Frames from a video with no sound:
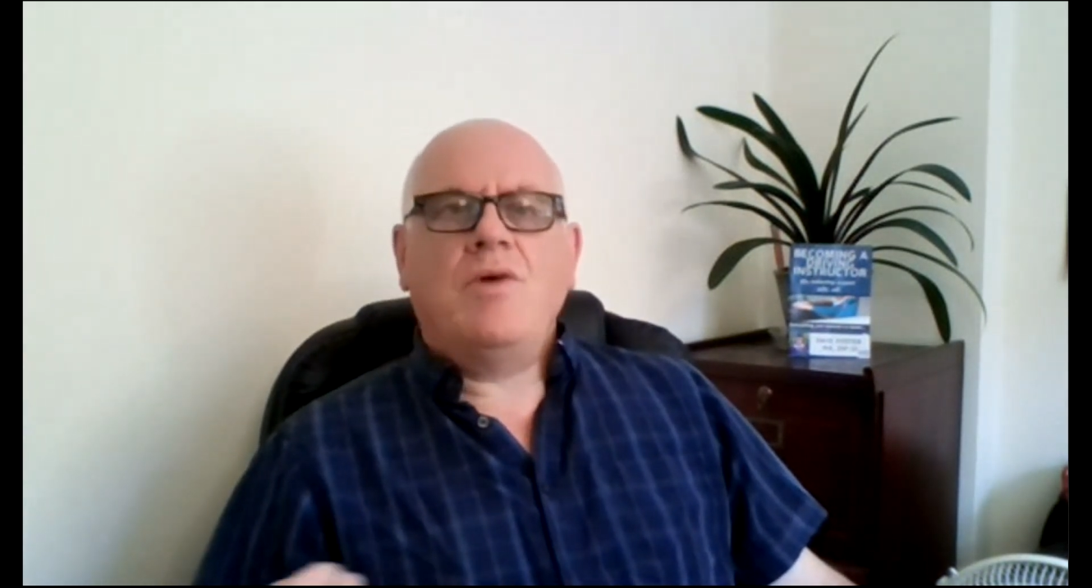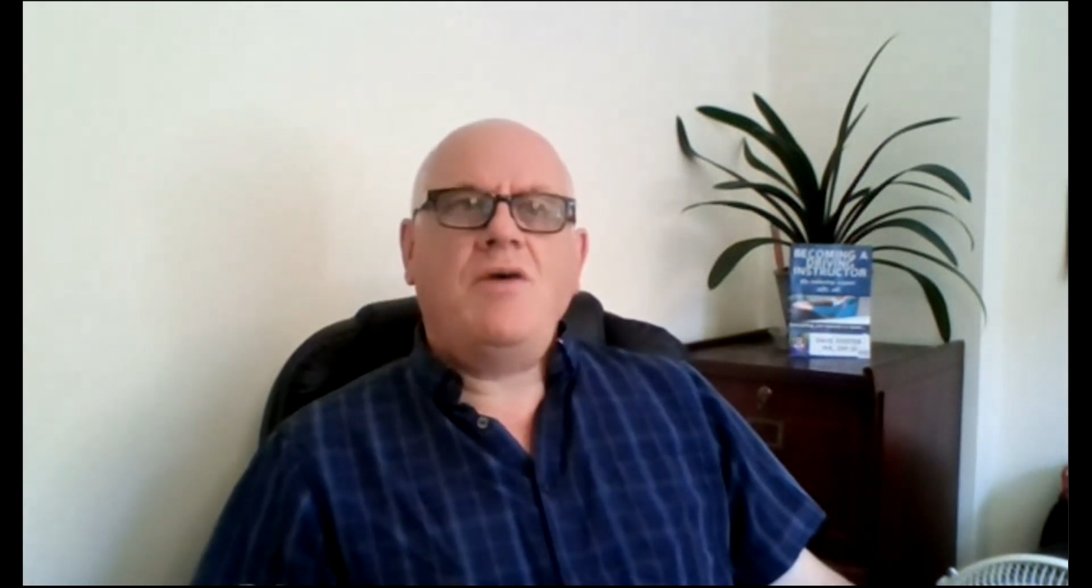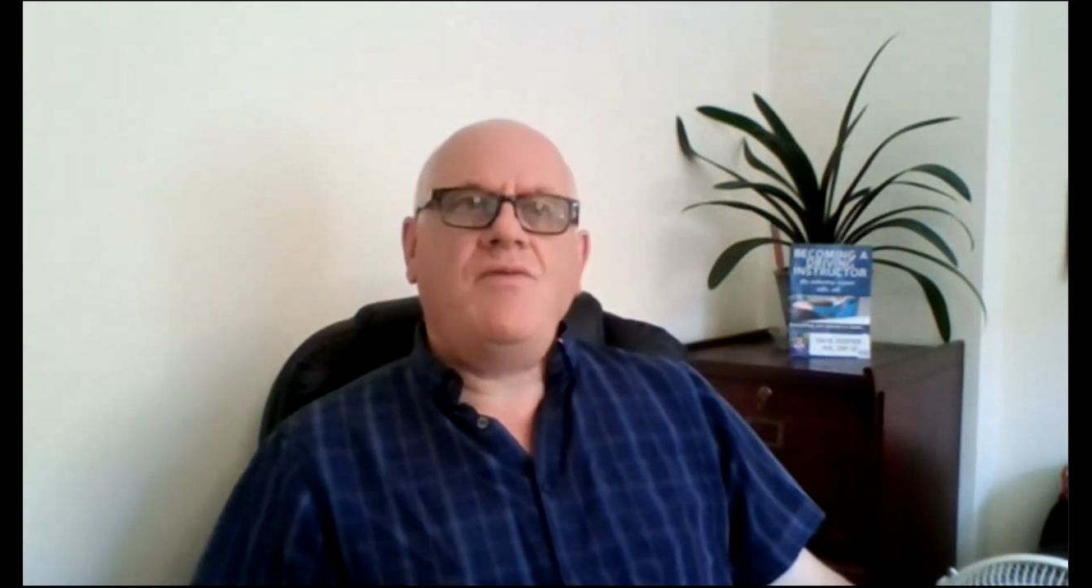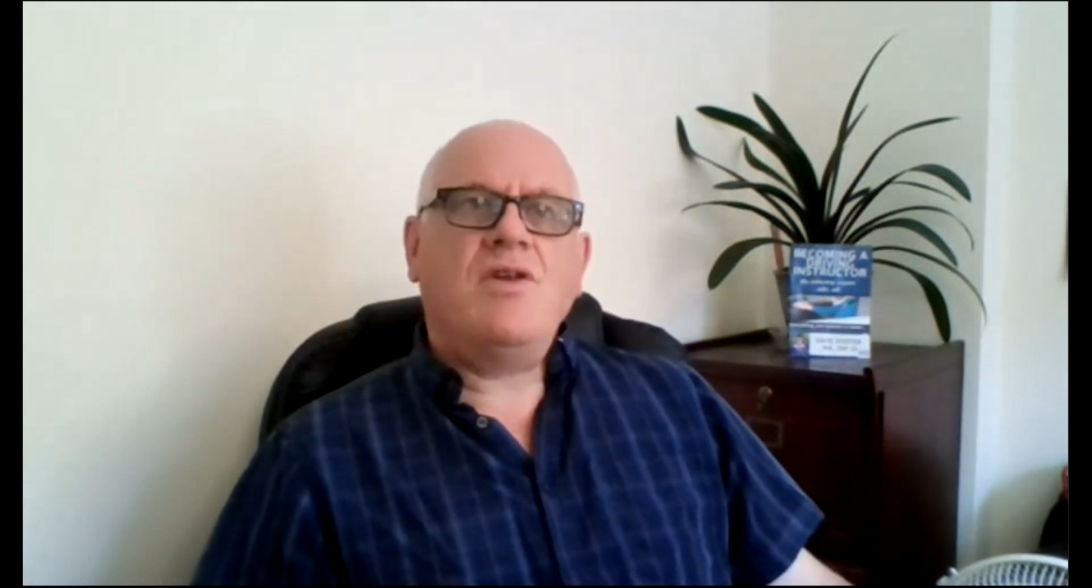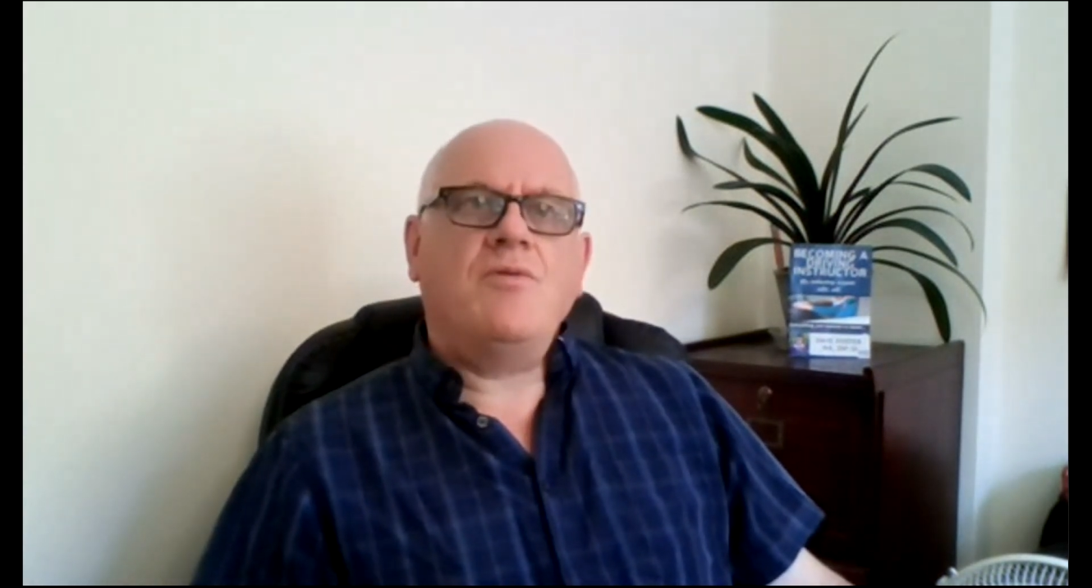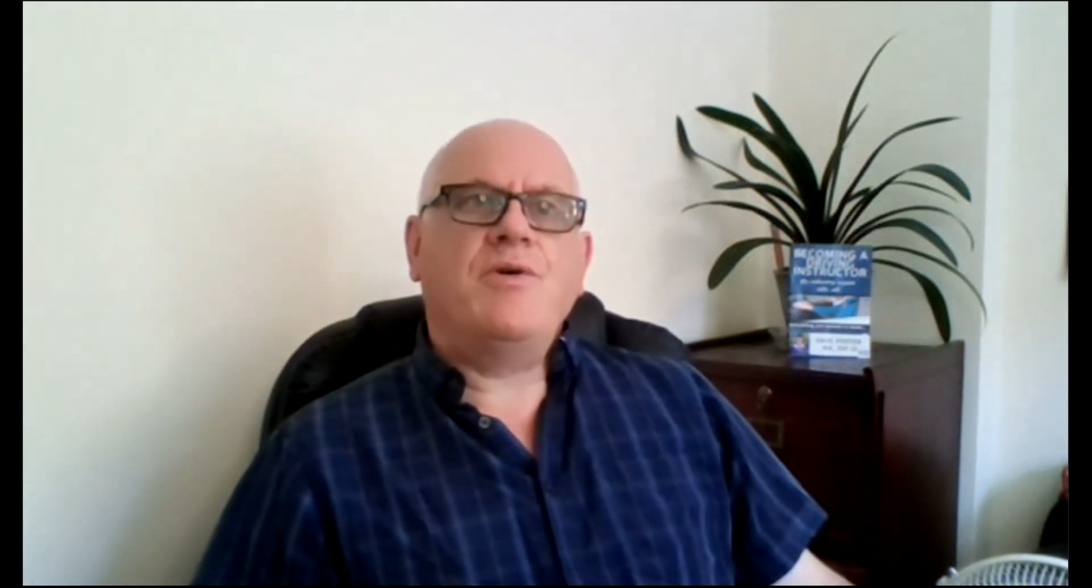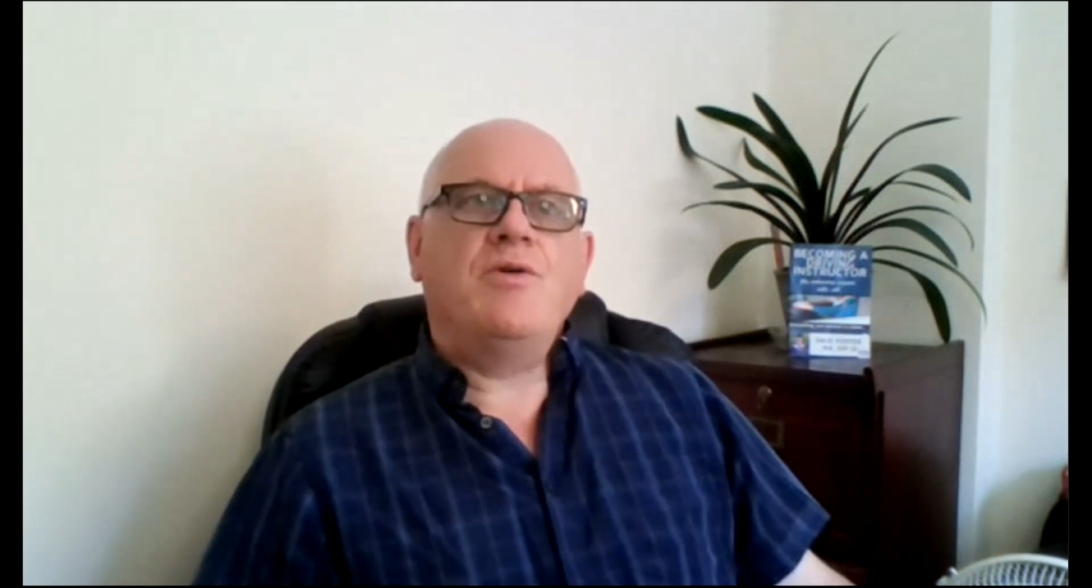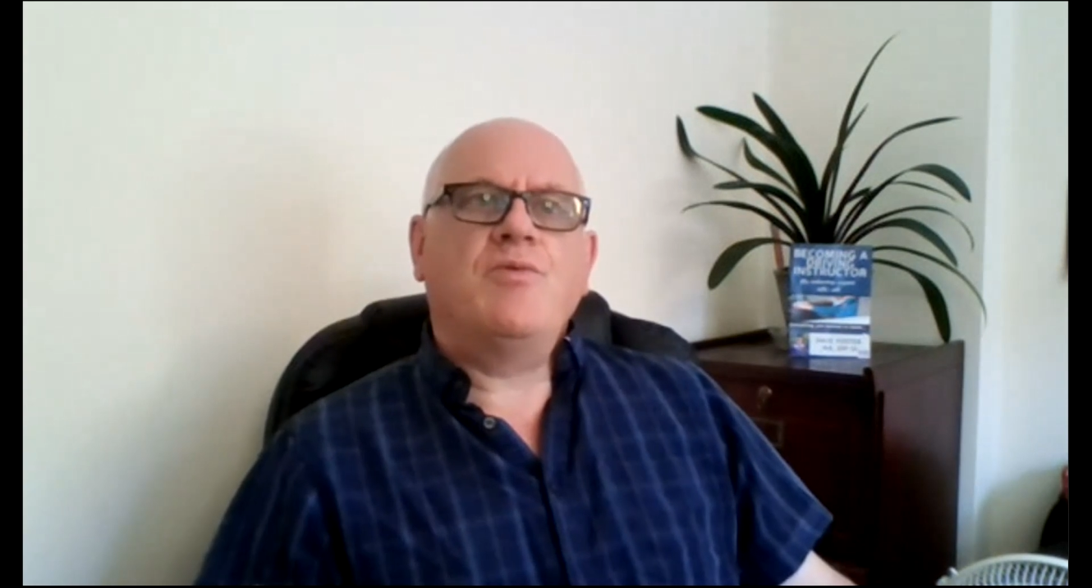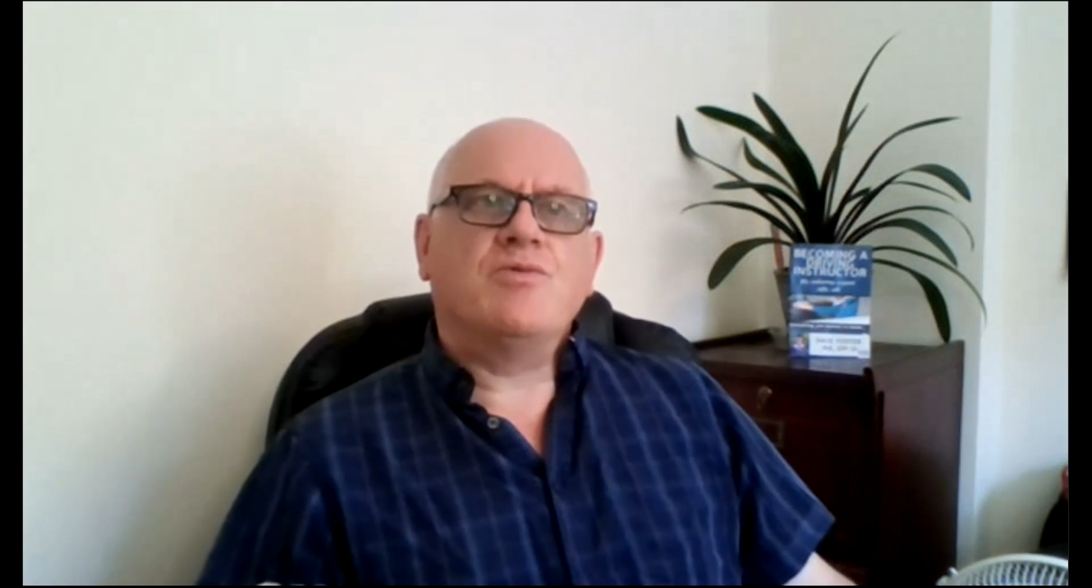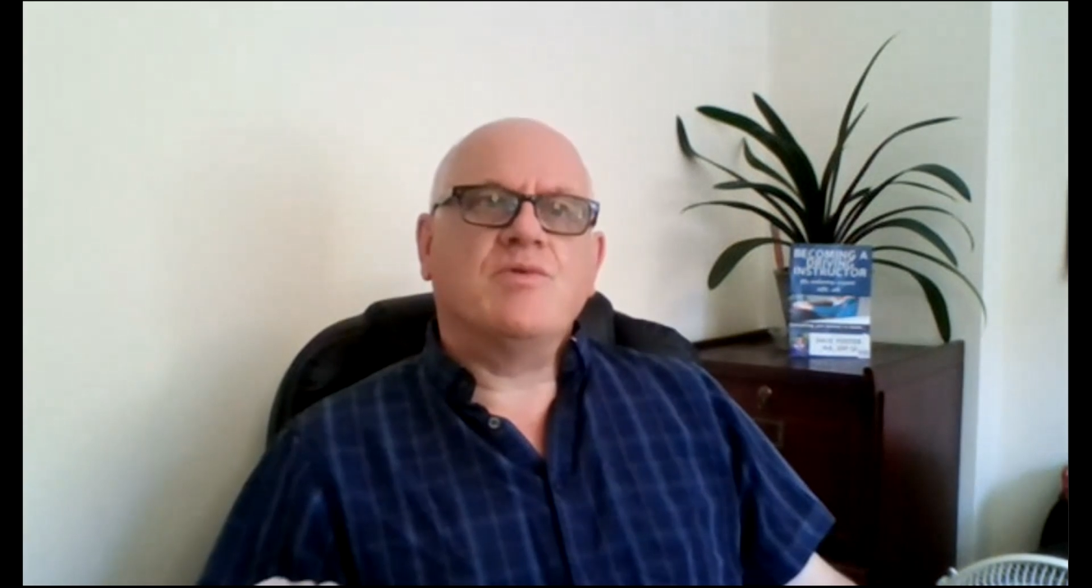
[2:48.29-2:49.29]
Even though pupils